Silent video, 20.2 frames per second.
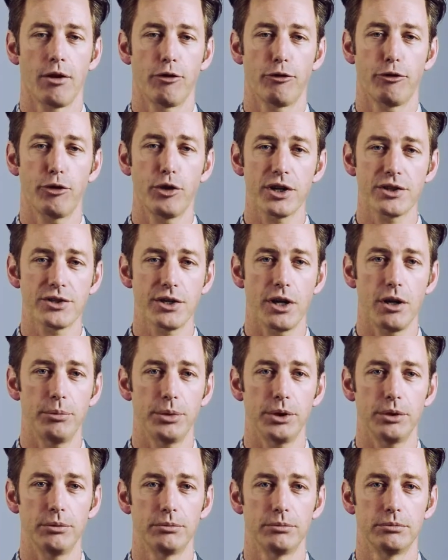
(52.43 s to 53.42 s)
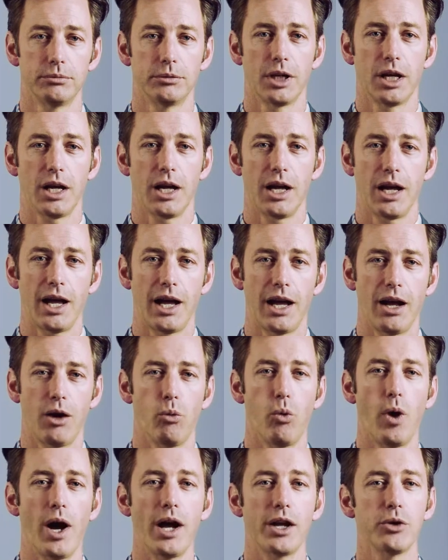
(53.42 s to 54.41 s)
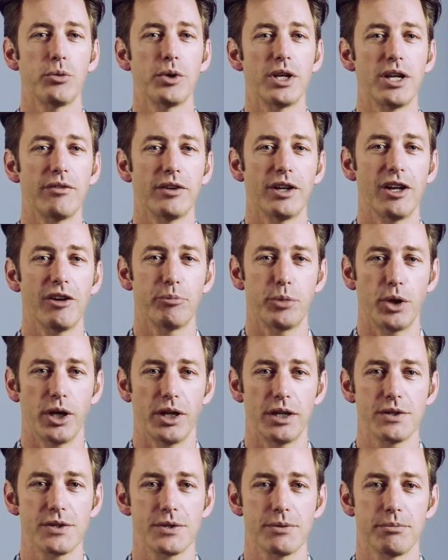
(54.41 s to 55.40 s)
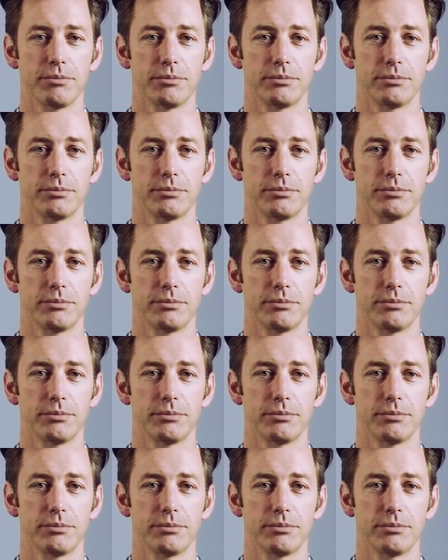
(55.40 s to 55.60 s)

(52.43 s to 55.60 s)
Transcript: For example, why do we even have brains?